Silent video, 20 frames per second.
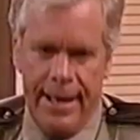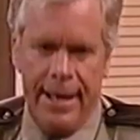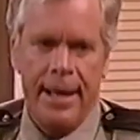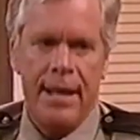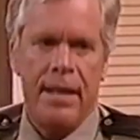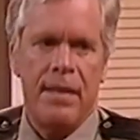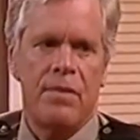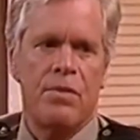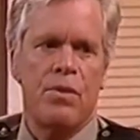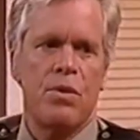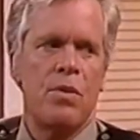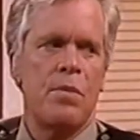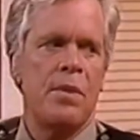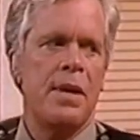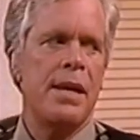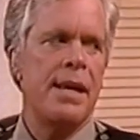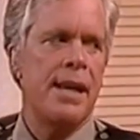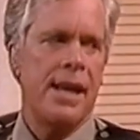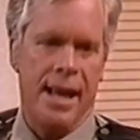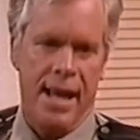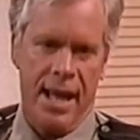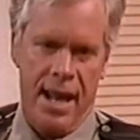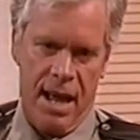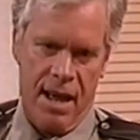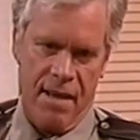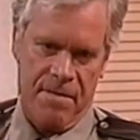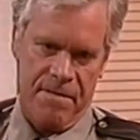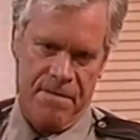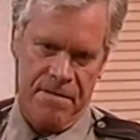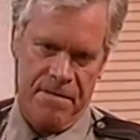He threw me, and
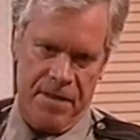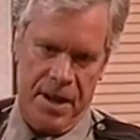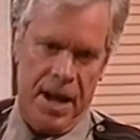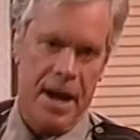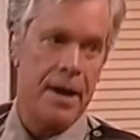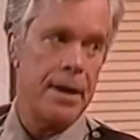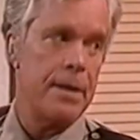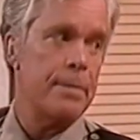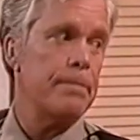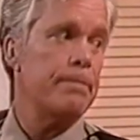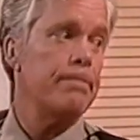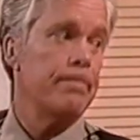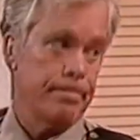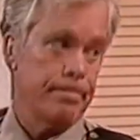I fired him.